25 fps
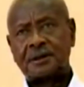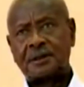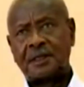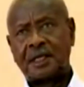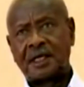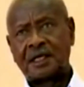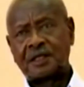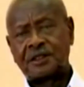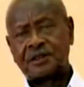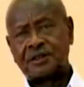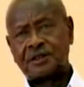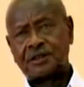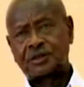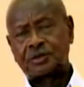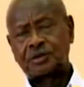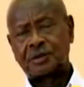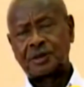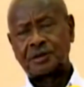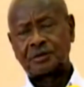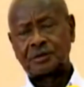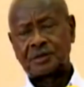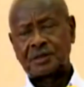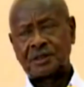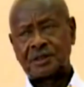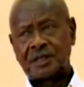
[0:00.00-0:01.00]
like this
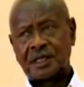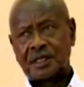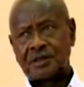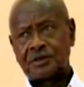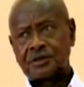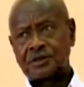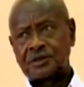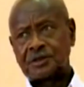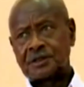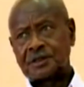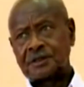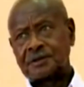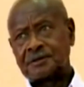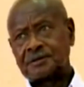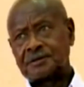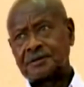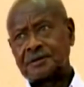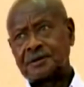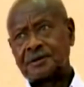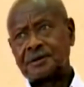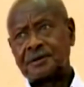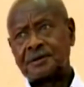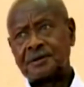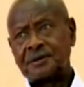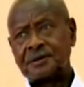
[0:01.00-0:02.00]
one, which they are using
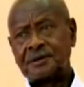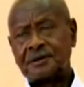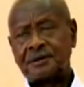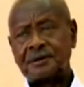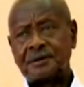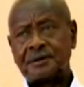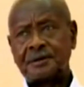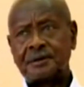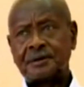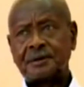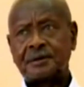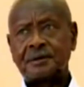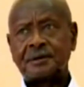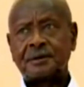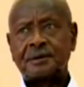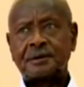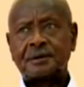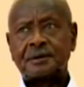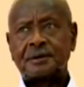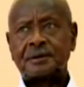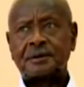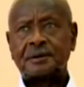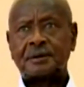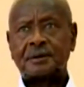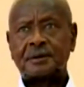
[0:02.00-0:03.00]
for
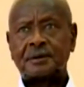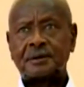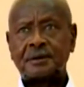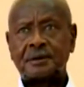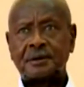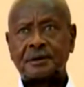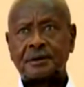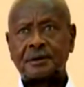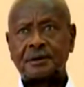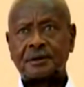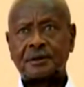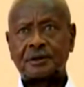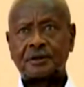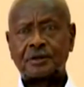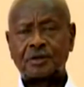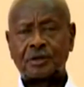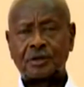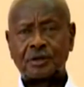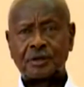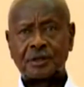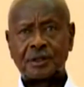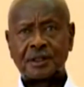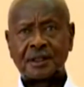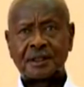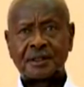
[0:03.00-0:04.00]
the
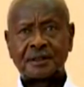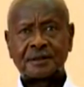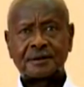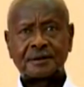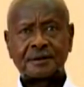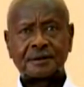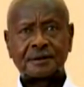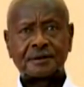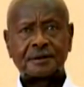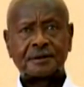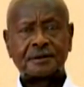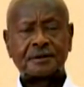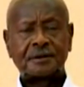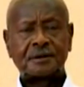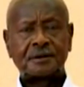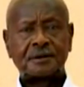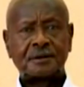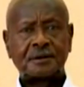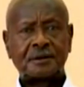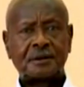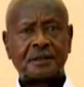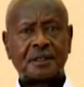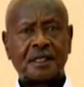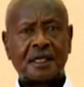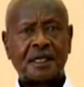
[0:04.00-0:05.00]
corona,
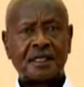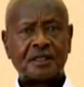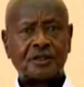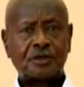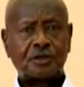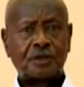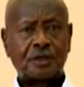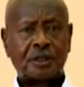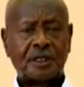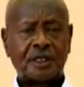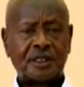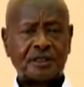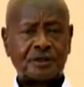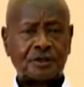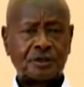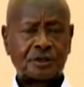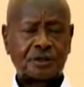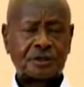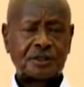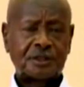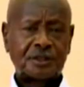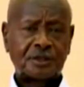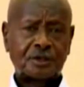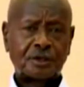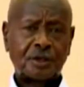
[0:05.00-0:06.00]
hydro-
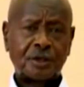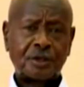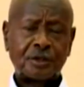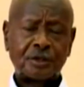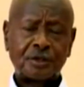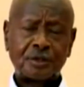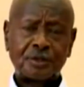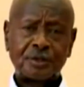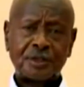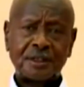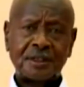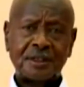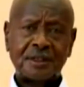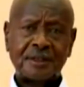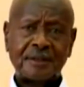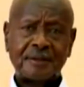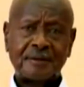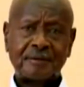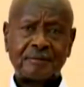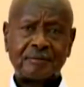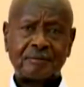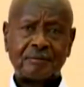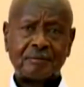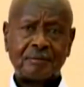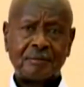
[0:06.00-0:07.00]
hydroxychloroquine.
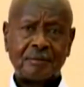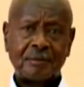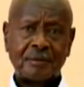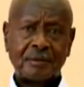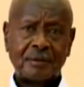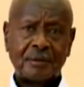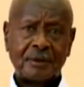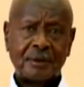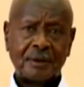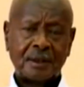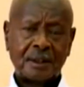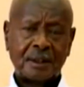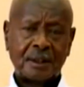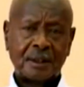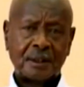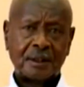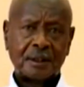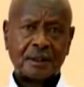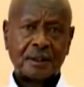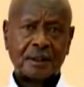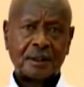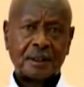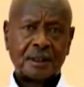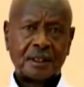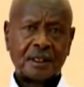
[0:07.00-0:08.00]

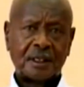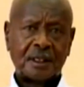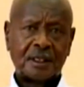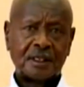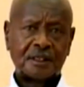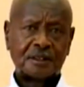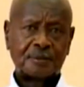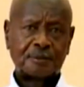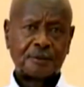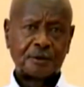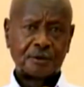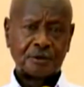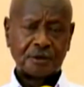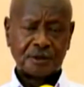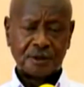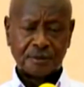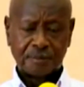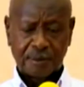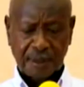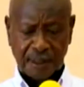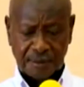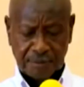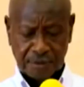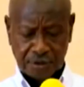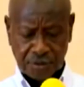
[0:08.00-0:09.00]
Uh, I spoke with the
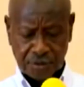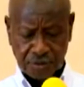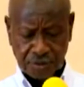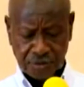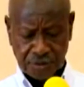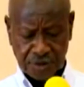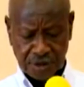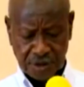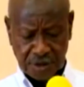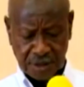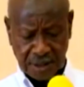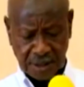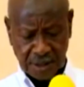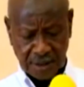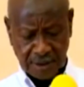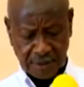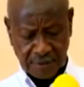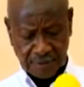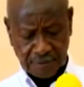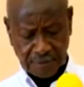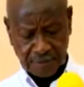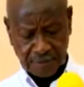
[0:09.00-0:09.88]
Prime Minister of India.